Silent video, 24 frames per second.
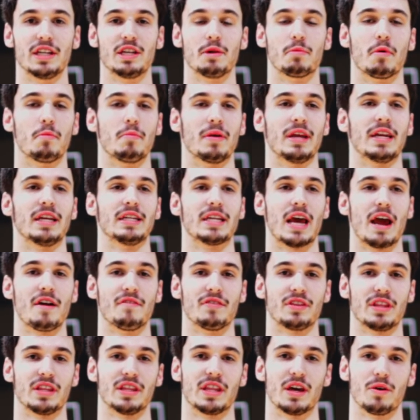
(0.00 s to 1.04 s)
meaning to
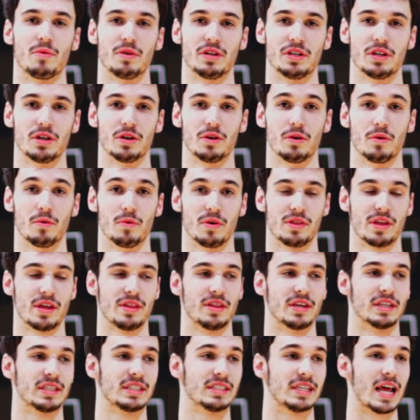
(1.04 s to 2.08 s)
everything that we do
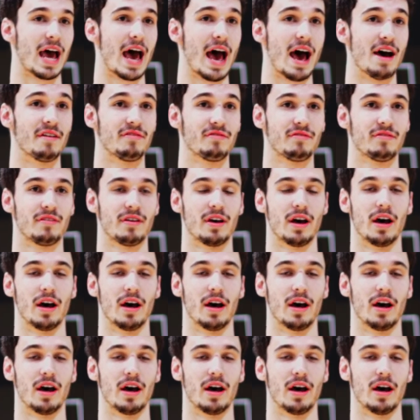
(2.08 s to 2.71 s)
within the staff.